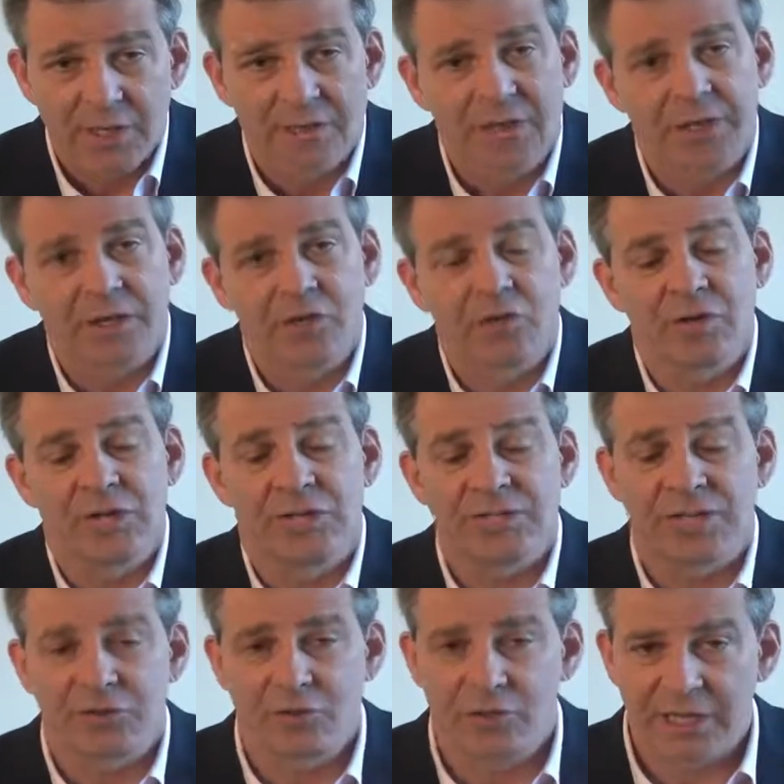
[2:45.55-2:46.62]
that increase
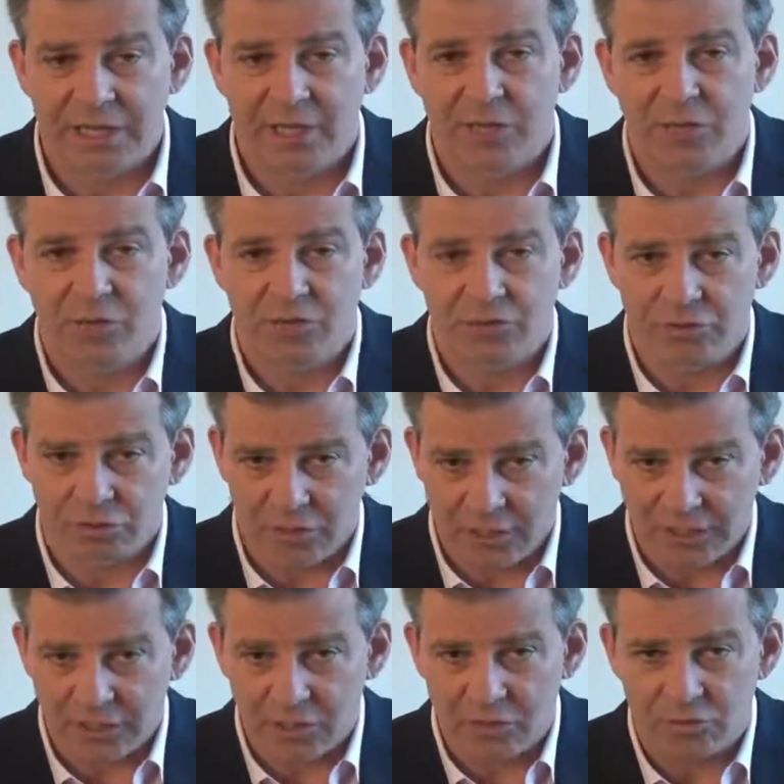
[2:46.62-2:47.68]
as you get closer
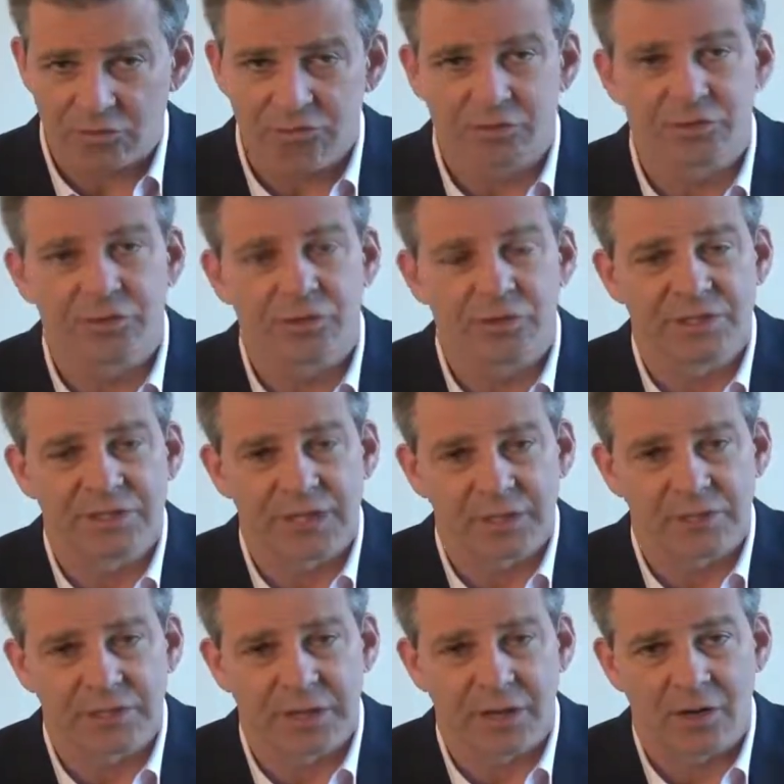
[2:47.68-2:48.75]
and closer to a
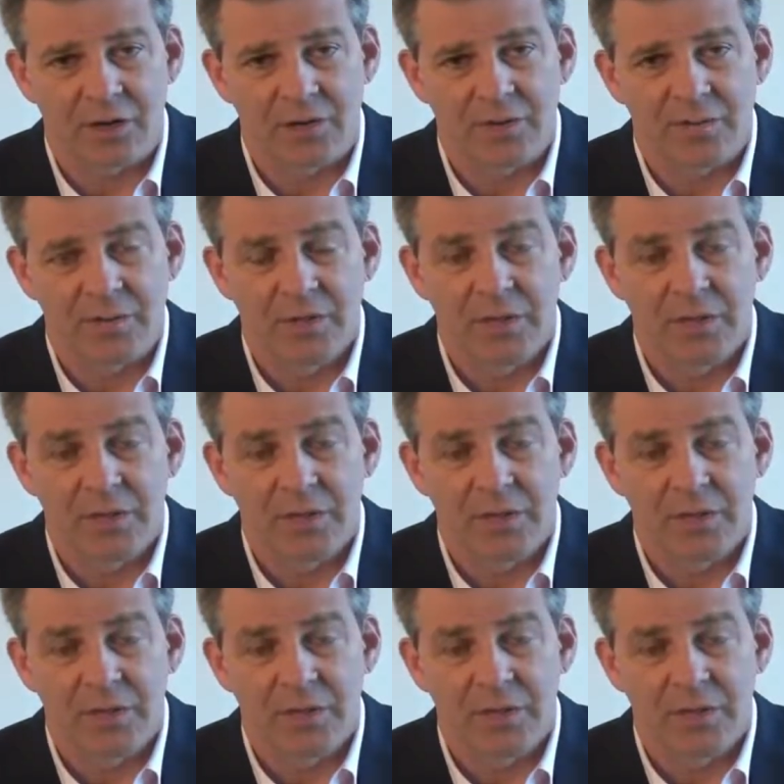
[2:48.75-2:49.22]
cell tower.